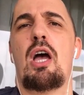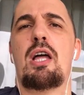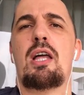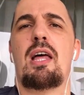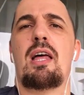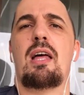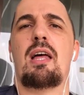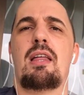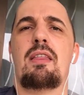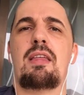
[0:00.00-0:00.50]

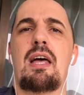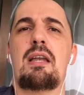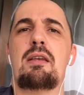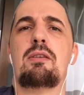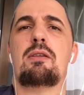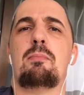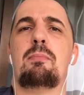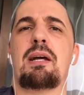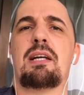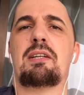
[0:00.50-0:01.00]

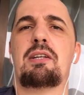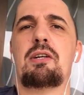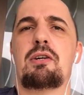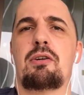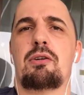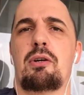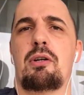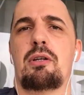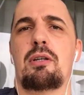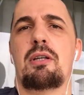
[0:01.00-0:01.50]
than the
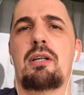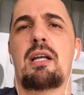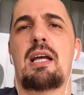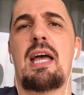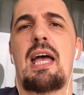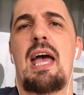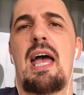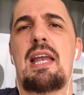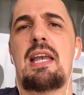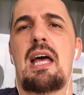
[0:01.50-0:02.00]
bacterial
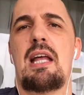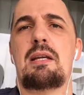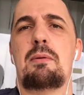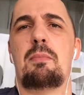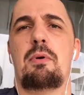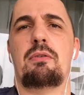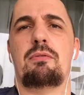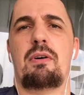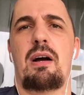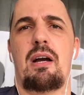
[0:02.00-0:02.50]
and
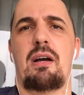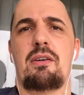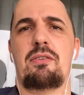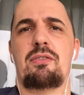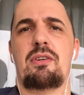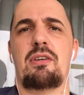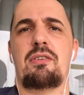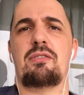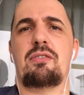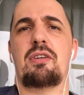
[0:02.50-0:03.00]
animal
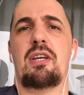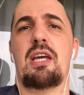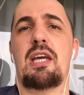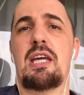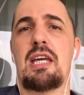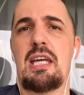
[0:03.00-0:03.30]
viruses.